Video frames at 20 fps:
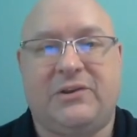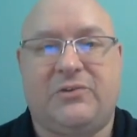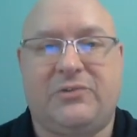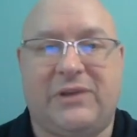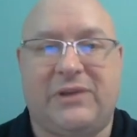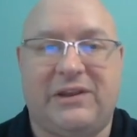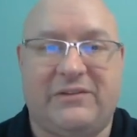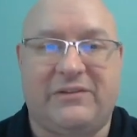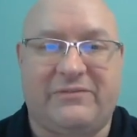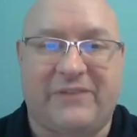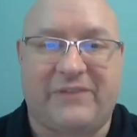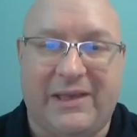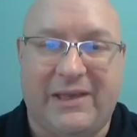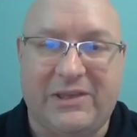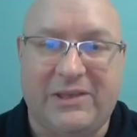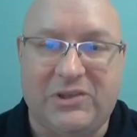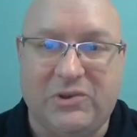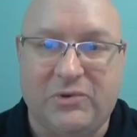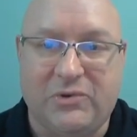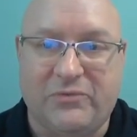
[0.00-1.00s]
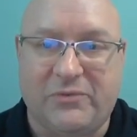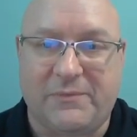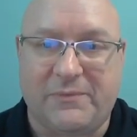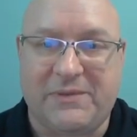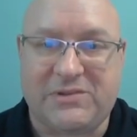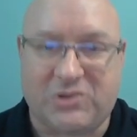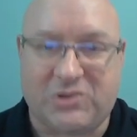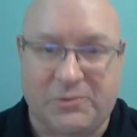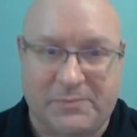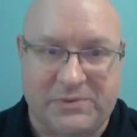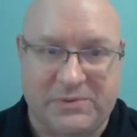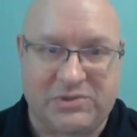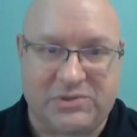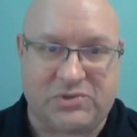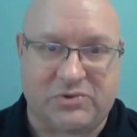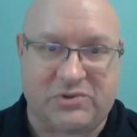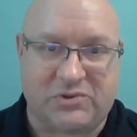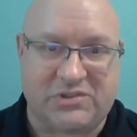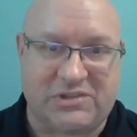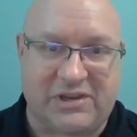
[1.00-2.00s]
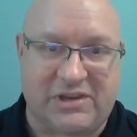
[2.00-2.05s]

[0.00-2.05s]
value from this open source